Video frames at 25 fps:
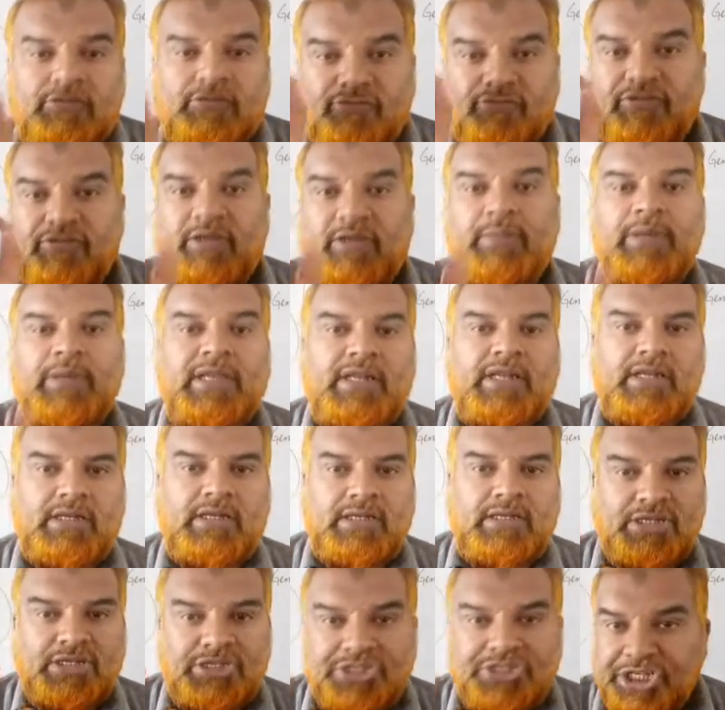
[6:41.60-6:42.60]

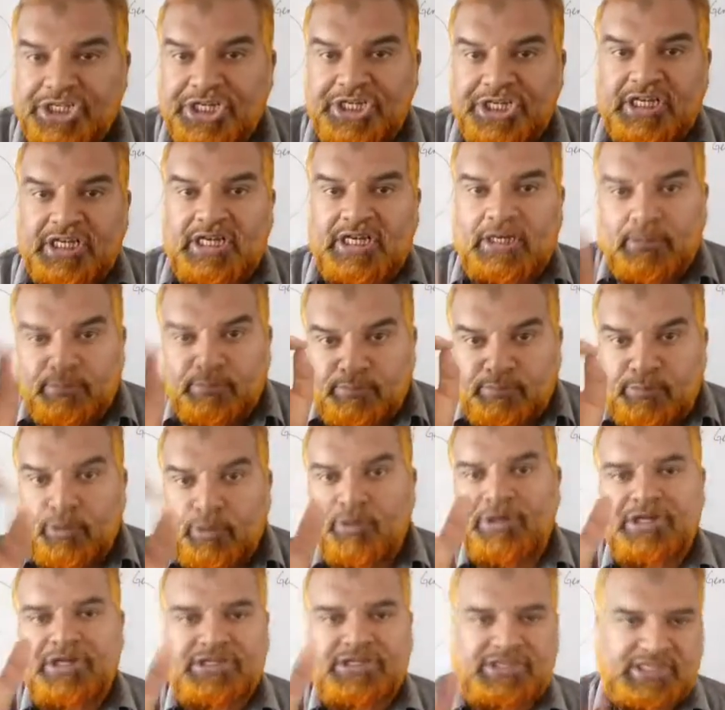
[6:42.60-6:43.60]
Female genital
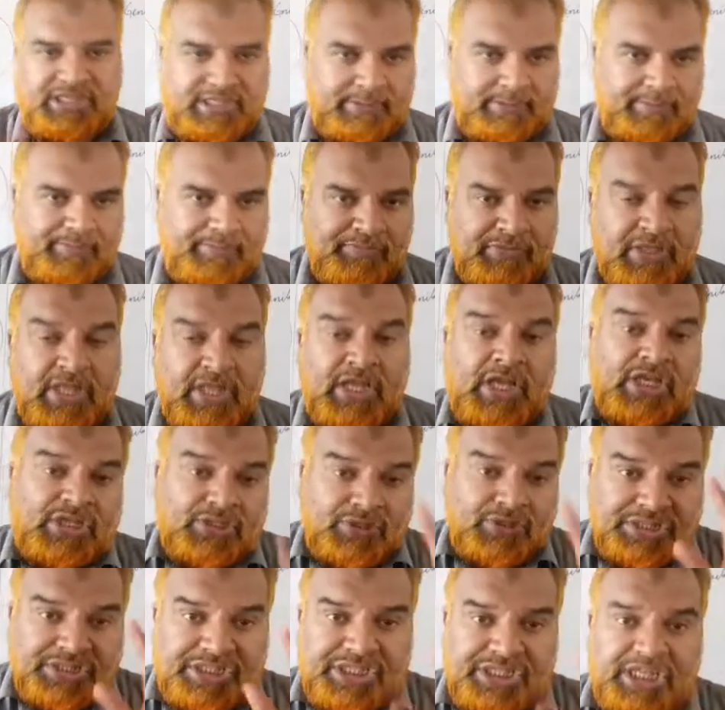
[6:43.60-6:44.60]
pore is there.
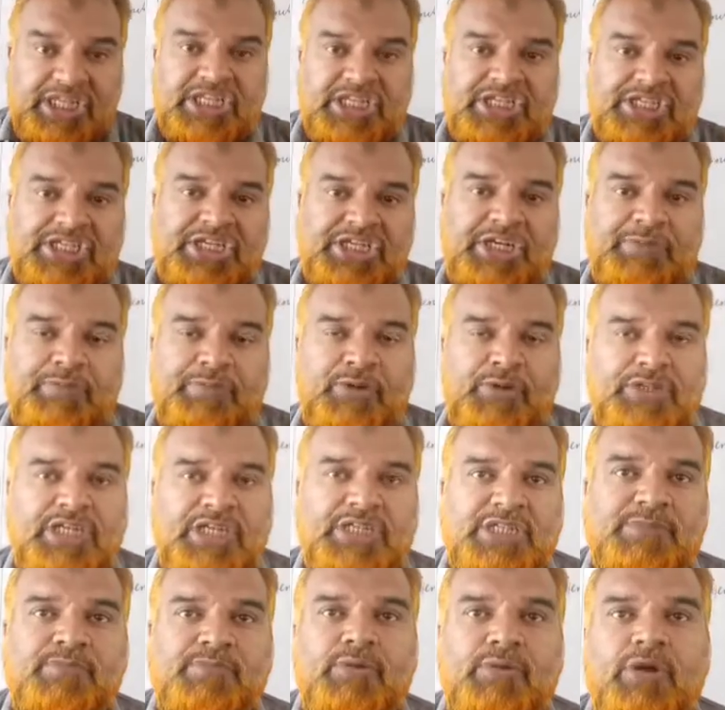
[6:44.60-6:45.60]
So since it
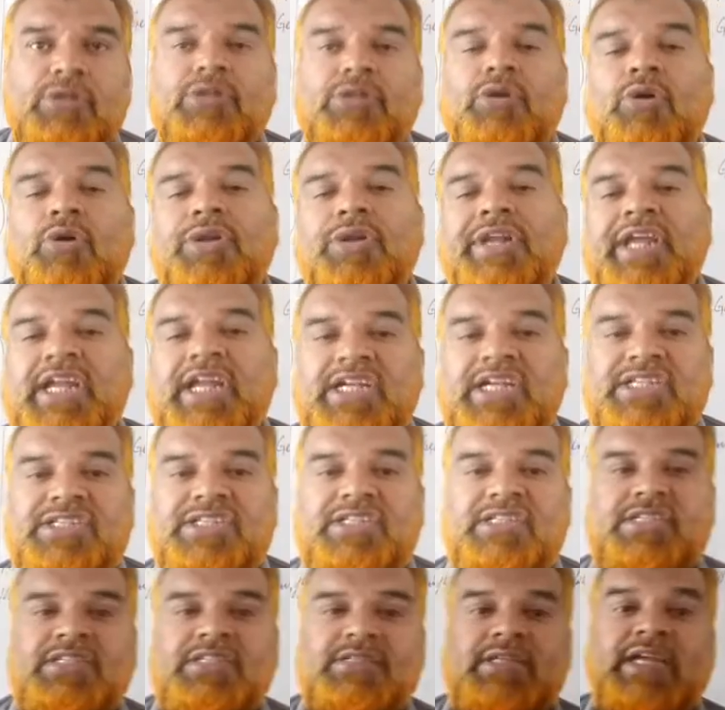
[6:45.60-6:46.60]
possesses both
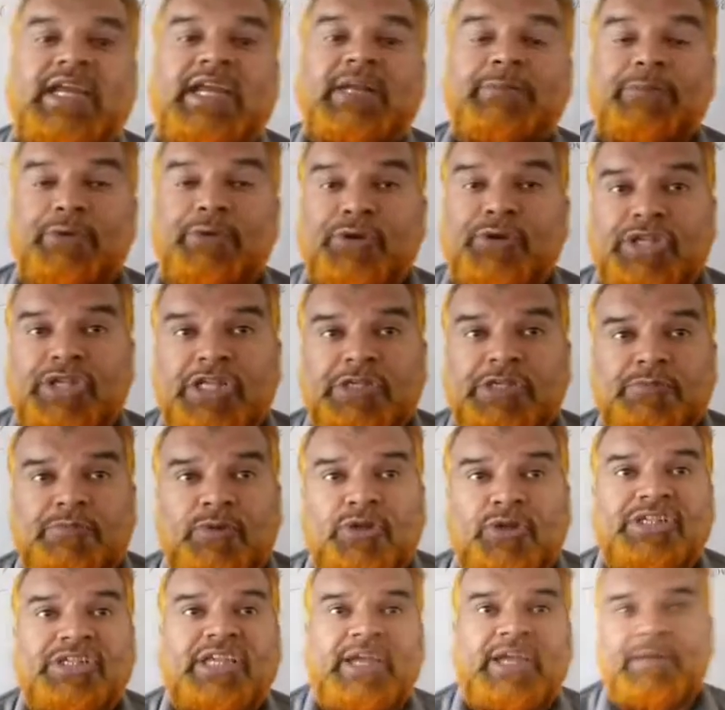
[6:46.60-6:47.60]
gonads, it produces
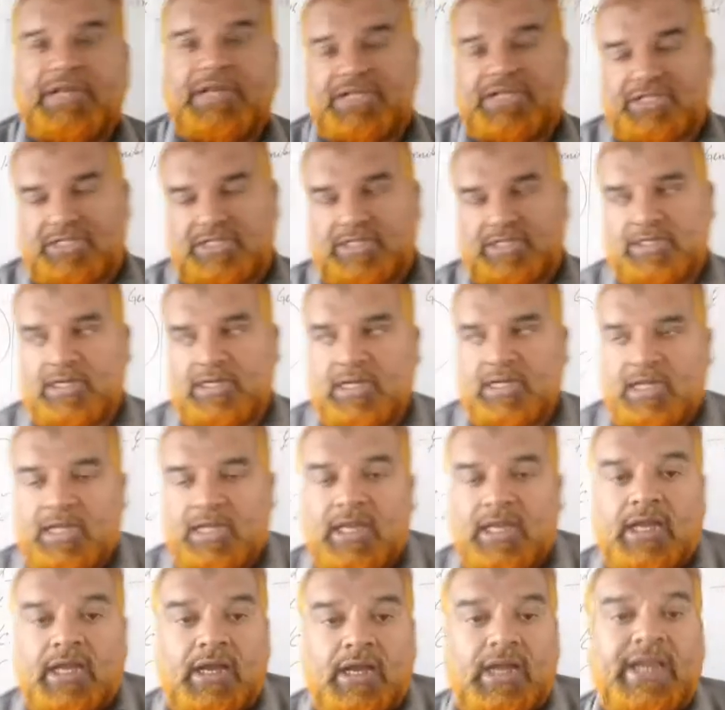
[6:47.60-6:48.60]
both gametes,
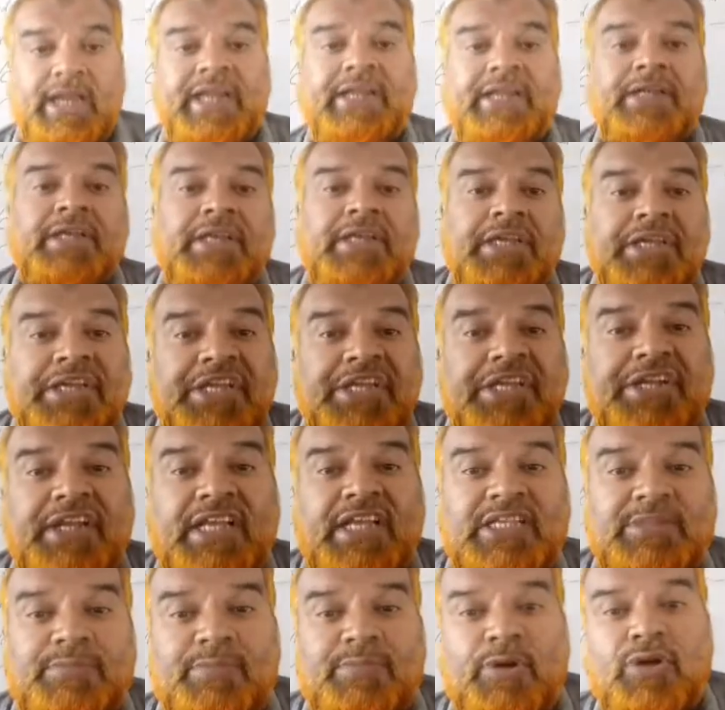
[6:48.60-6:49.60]
and it
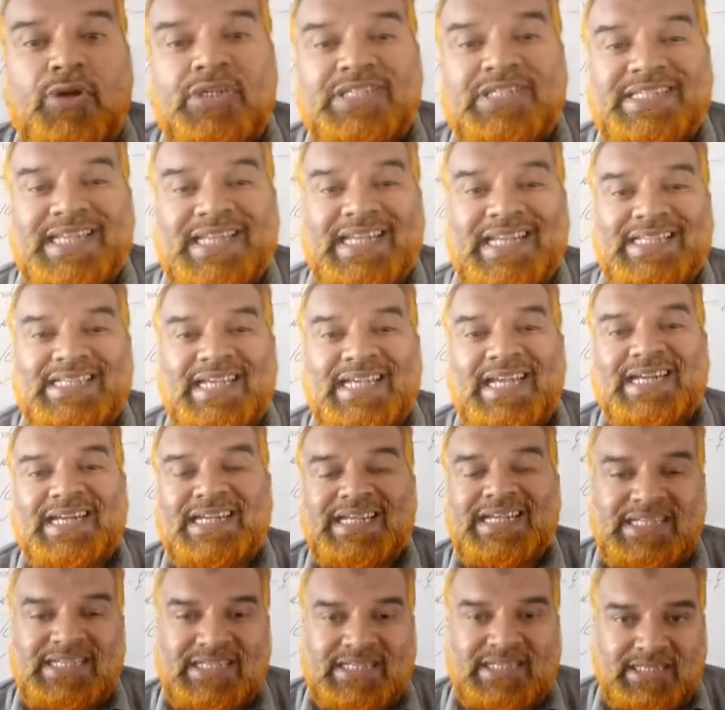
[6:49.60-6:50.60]
has both sex
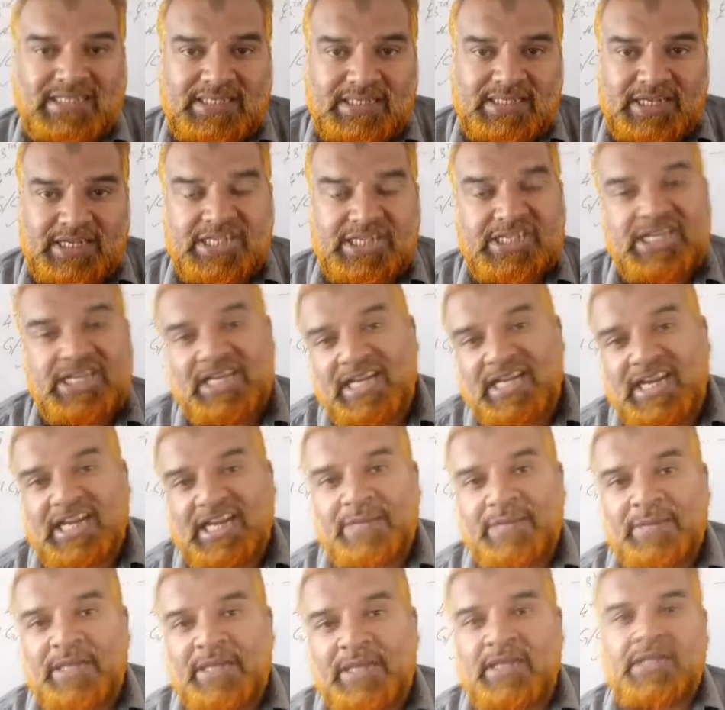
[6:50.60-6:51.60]
organs in a single
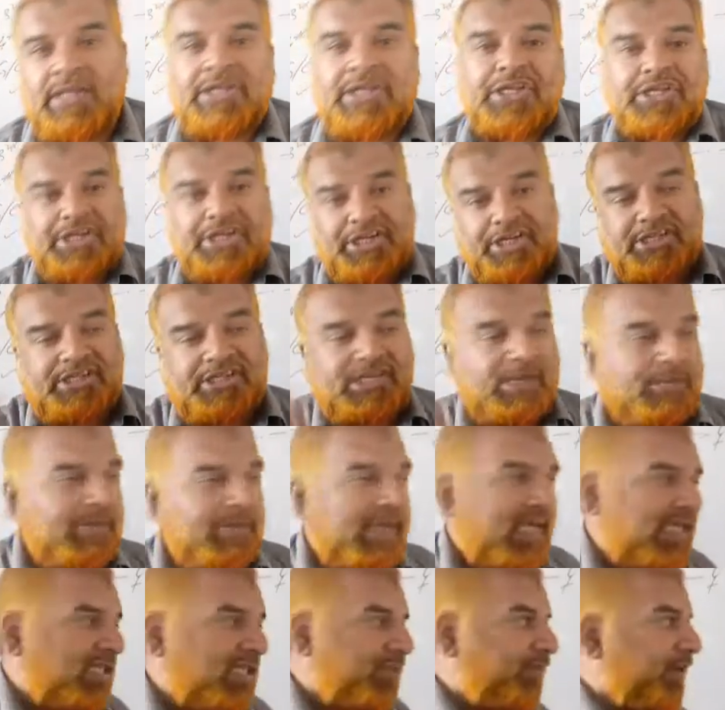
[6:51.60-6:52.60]
animal, it is
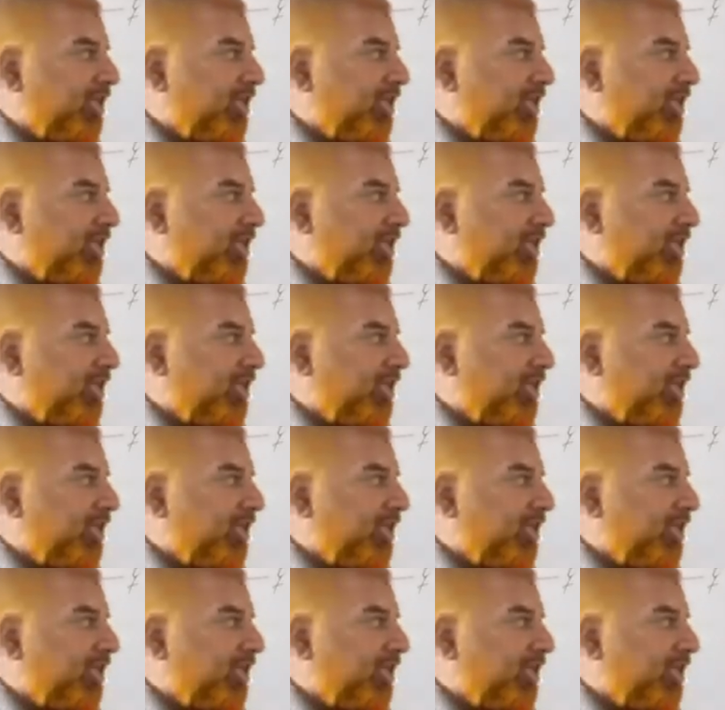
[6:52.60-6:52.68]
termed as